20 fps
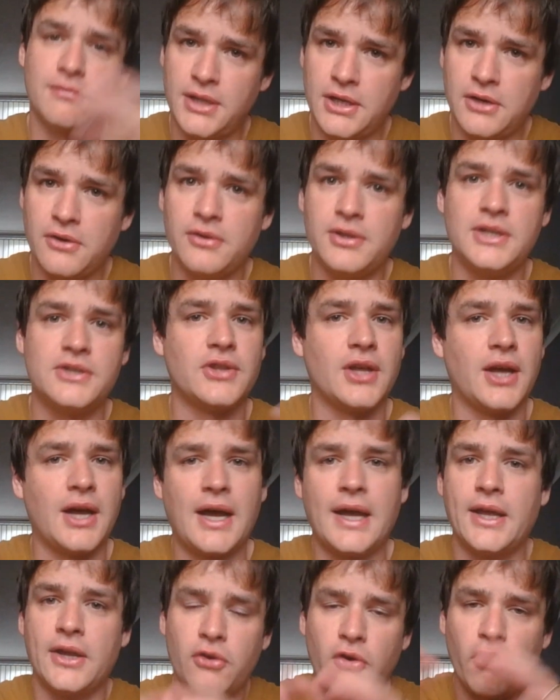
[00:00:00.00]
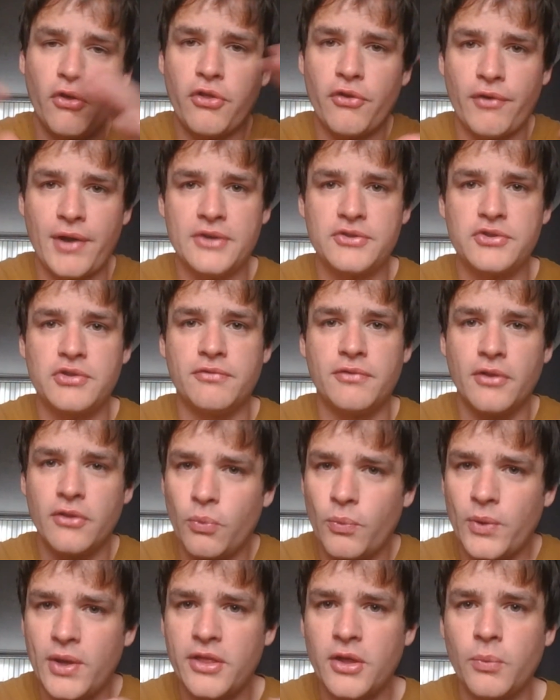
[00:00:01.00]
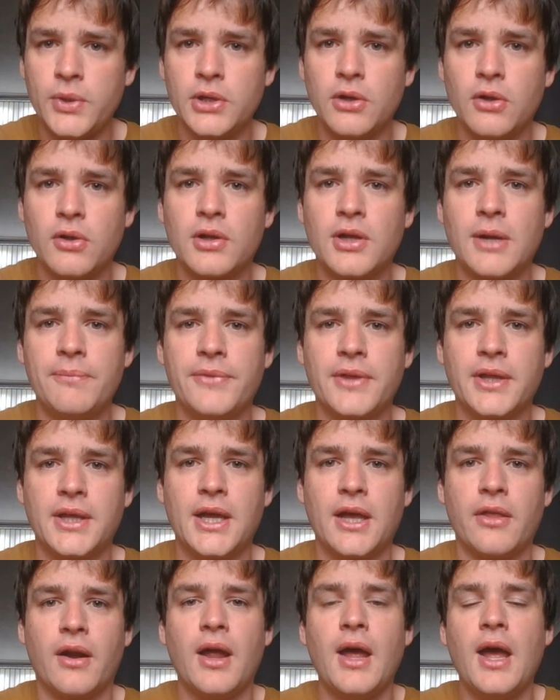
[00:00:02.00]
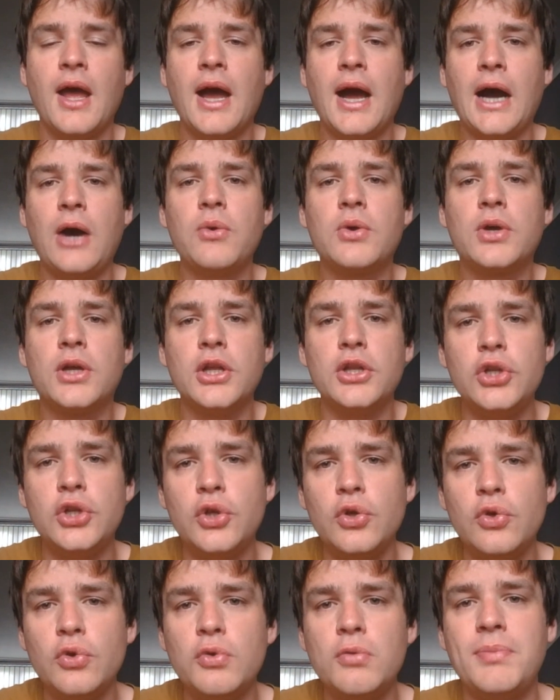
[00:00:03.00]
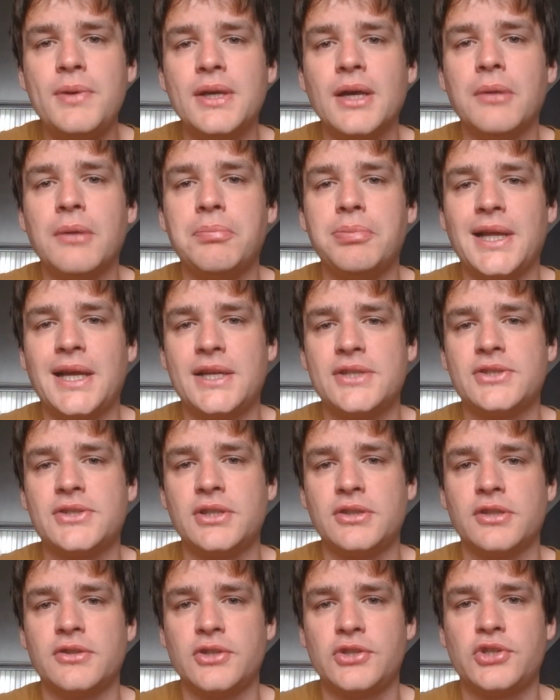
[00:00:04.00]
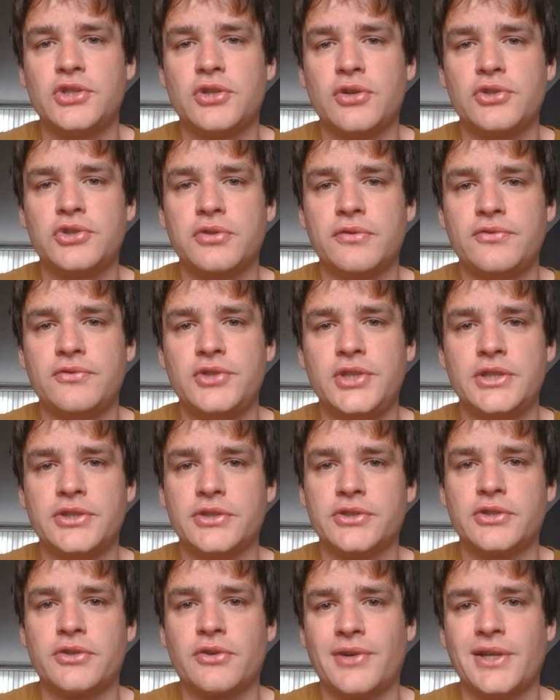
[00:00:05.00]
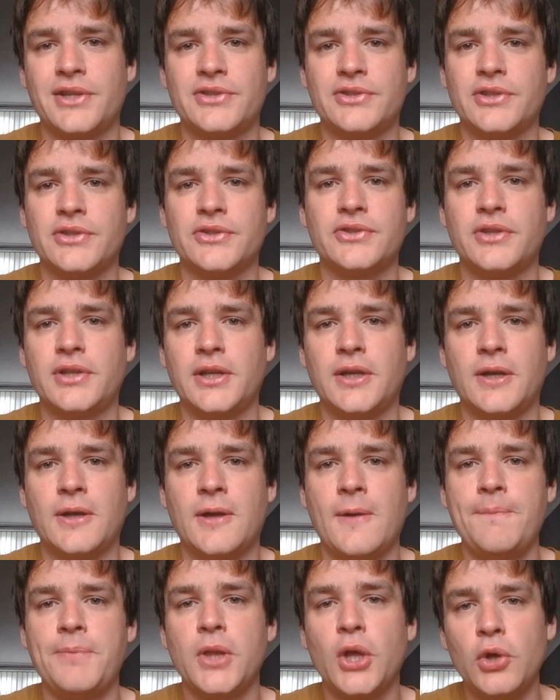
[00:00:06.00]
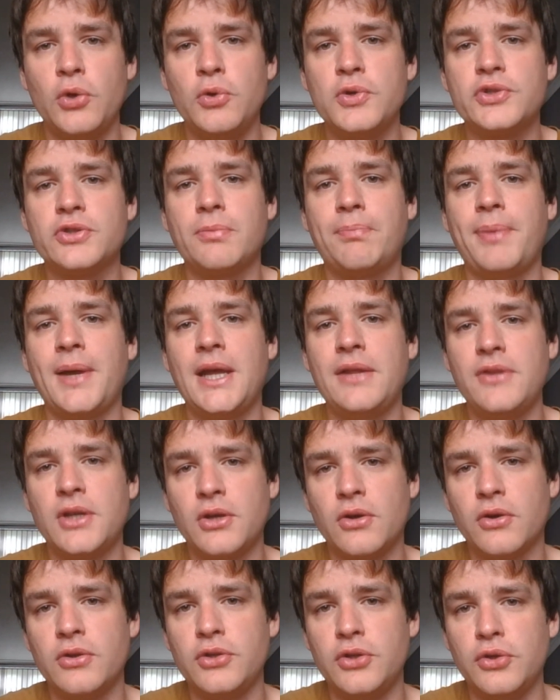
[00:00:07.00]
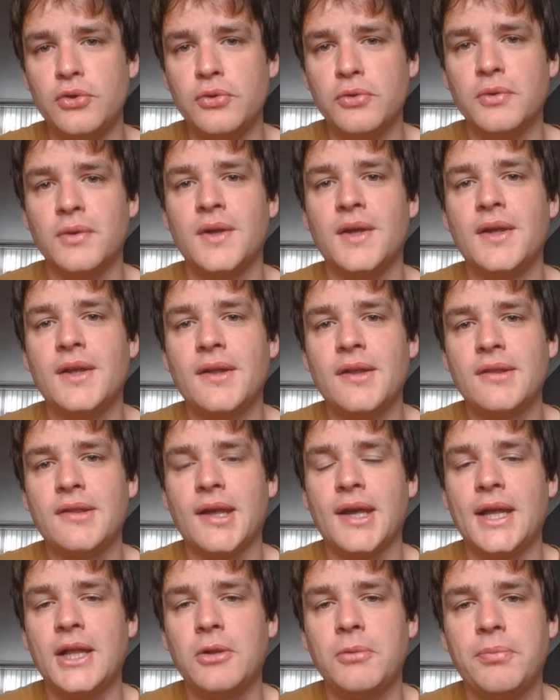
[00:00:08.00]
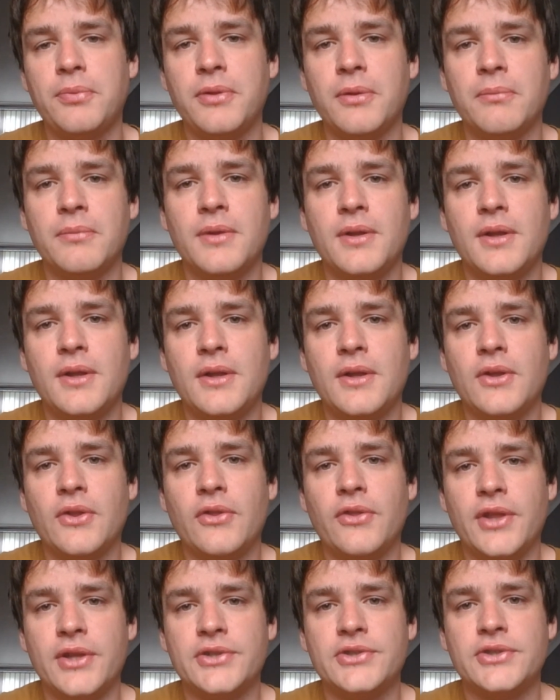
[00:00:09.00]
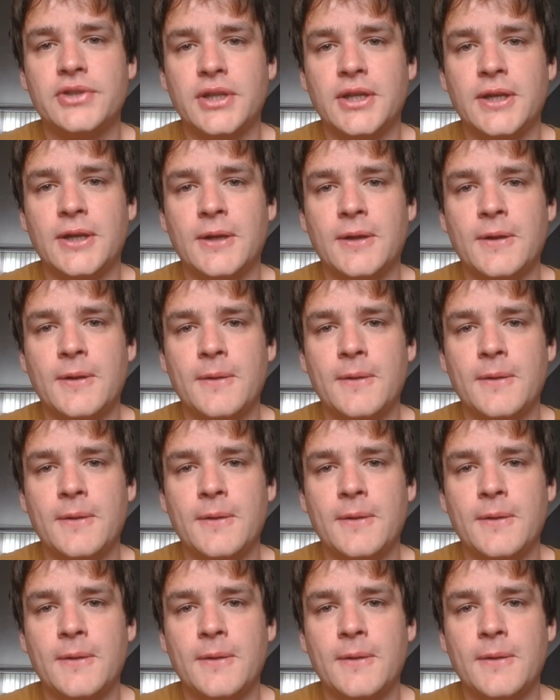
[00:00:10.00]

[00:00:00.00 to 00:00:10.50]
ear needs the eye and all the rest of it, the way that we all come together. How can you be a blessing to the Church of Jesus Christ this day? Who's depending on you to help them this day?